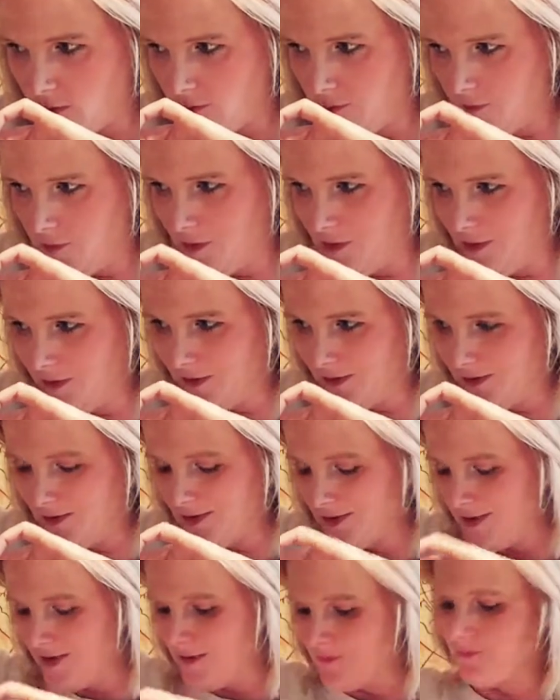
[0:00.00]
don't like ginger.
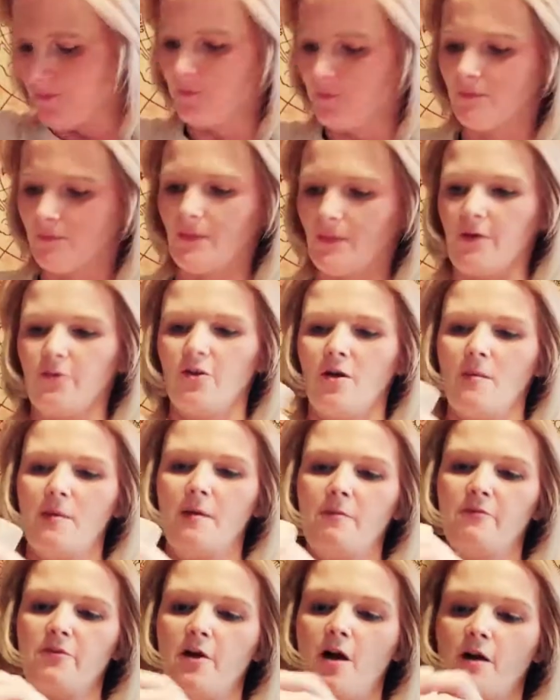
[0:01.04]
Ignore me, I'm
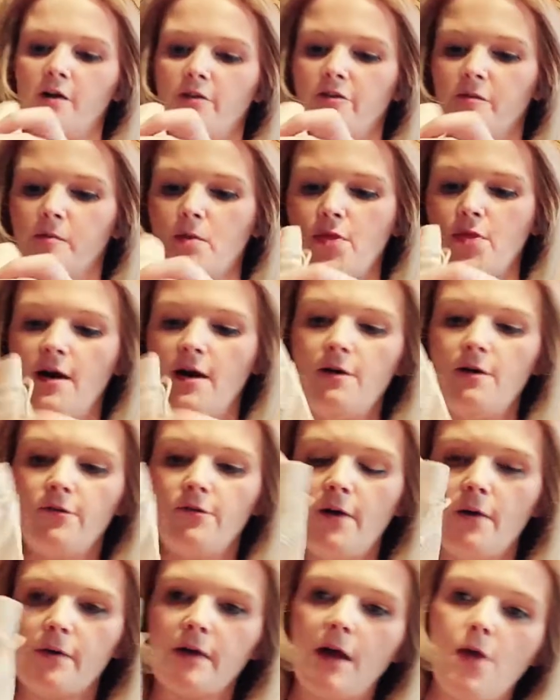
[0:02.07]
talking to myself.
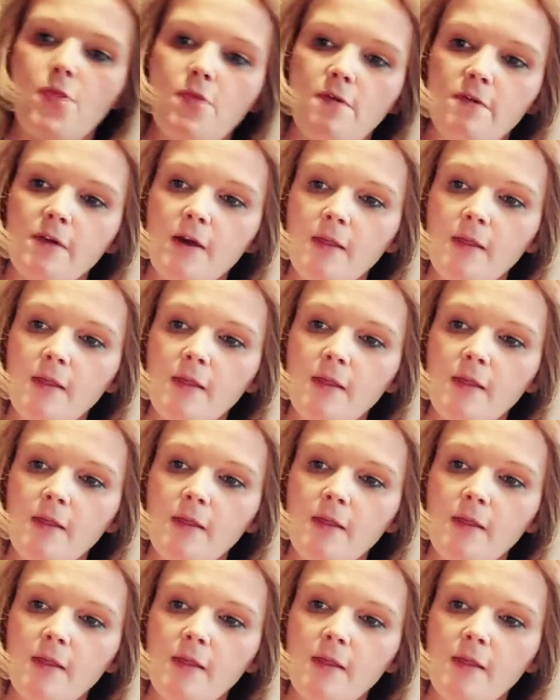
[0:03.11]
Okay, so we've got a little